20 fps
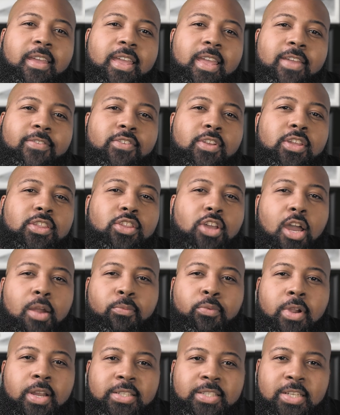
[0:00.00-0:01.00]
If your
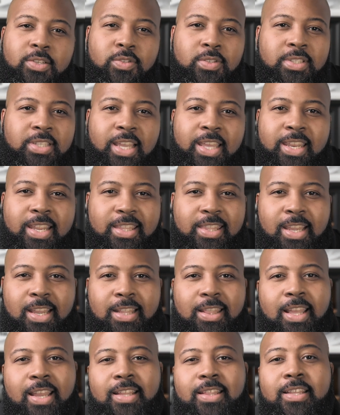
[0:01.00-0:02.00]
thought process was
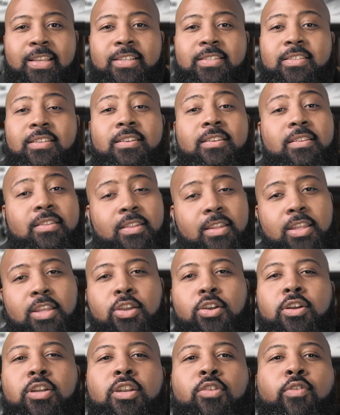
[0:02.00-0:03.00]
anything like this, then
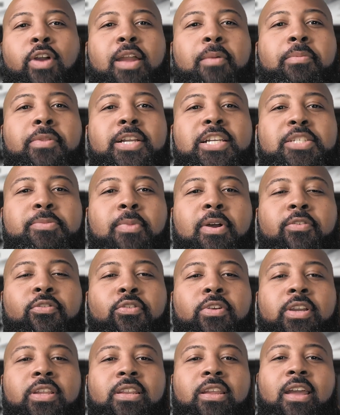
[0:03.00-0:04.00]
you're in the right place, my
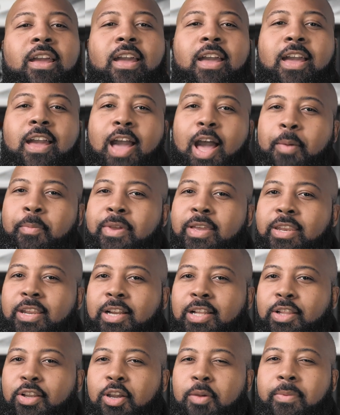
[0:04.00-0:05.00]
friend. I'm here
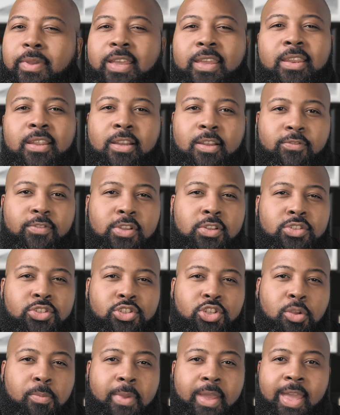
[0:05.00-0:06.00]
to clear up any
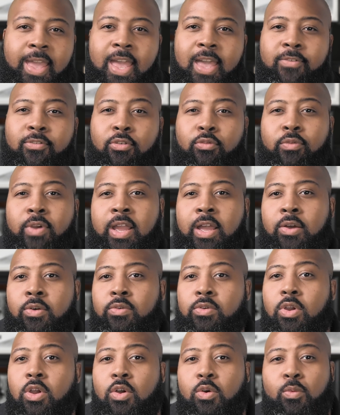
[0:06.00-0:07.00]
confusion you may have
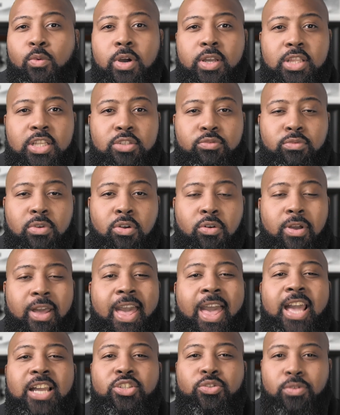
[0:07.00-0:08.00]
around what this
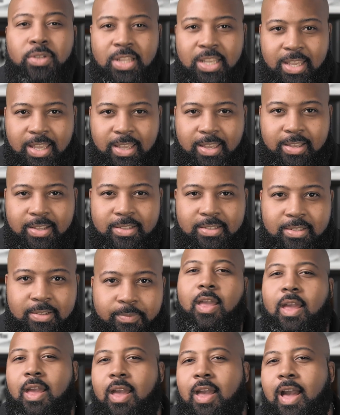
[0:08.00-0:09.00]
role actually
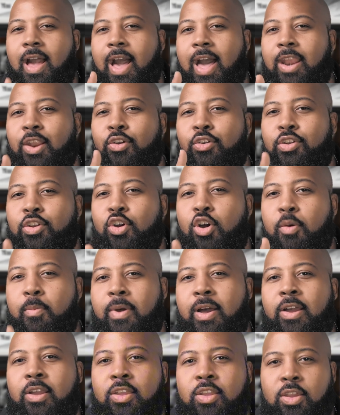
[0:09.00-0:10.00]
is. I don't know
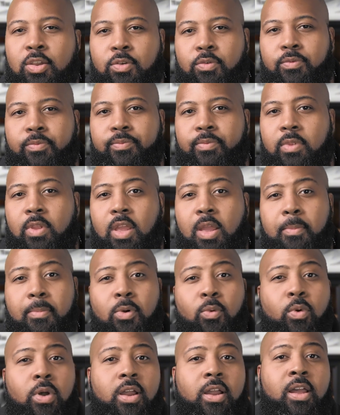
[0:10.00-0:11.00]
about you,
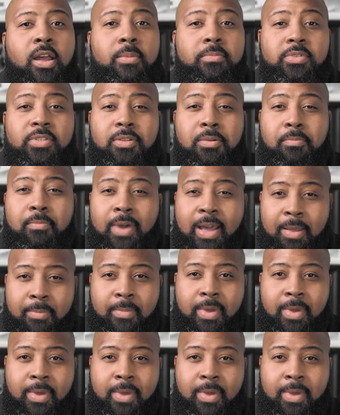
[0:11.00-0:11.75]
but what comes to my